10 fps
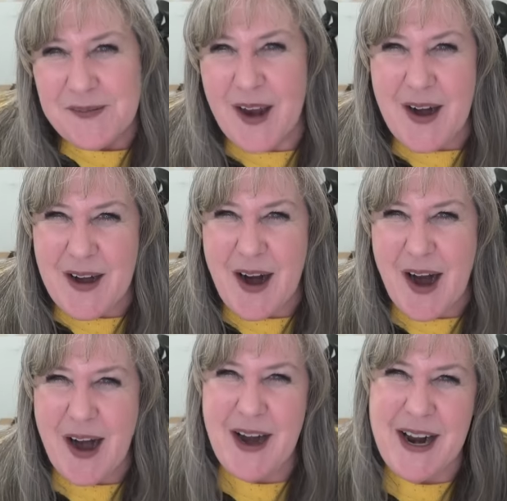are,
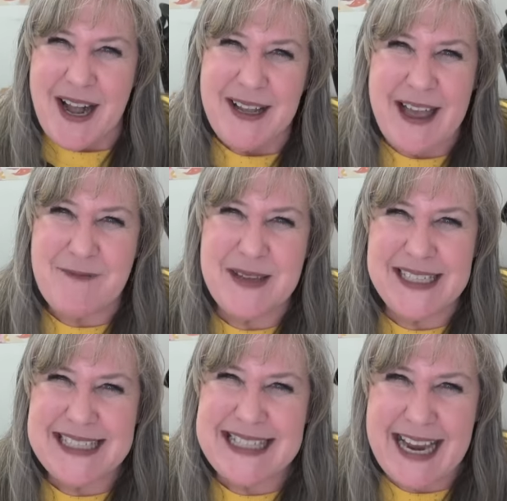are have been
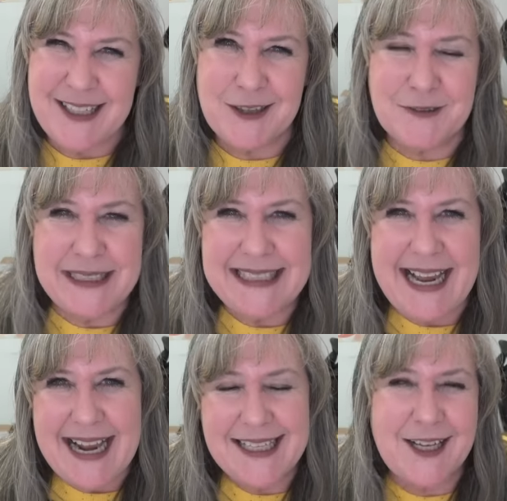in Santa Clarita
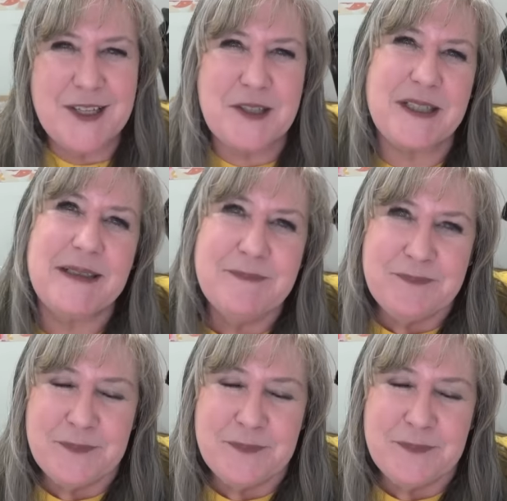Canyon Country,